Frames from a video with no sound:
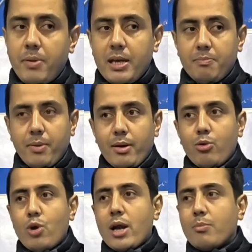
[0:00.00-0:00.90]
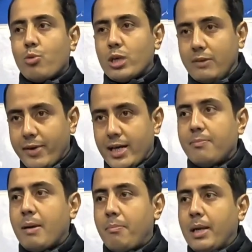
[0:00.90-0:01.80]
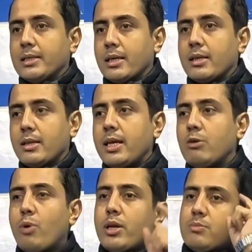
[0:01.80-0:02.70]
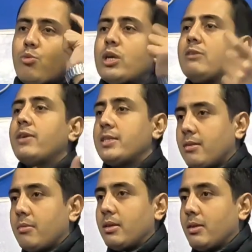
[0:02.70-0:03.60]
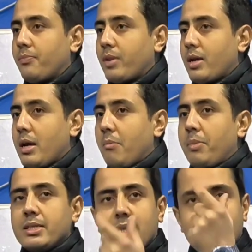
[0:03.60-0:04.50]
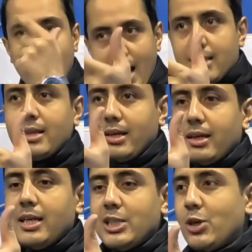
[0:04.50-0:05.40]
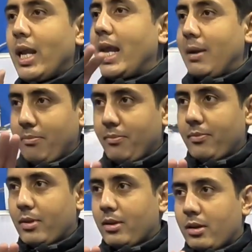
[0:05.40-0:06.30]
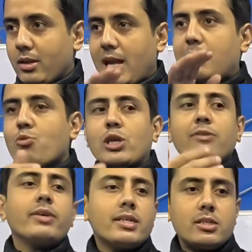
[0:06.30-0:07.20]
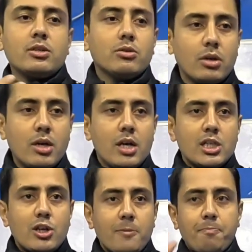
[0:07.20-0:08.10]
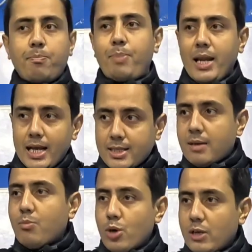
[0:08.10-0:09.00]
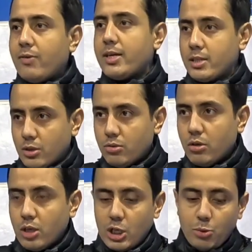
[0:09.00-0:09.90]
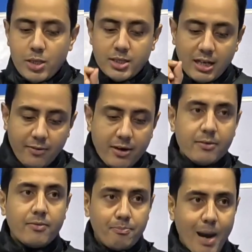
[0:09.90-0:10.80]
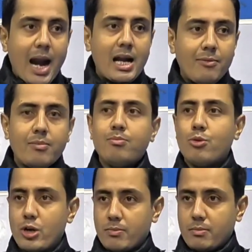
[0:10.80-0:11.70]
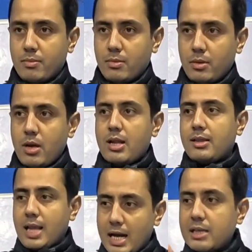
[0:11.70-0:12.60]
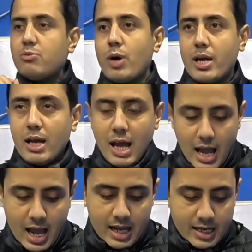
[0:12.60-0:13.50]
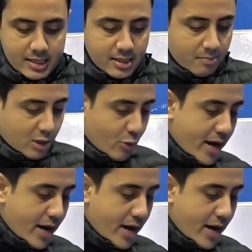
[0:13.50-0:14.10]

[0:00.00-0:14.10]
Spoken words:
people who are motivated by pleasure. Think, what does motivation mean? Means that thing is your aim that motivates you. So if pleasure motivates you, you will suffer badly from boredom. That is why I guess number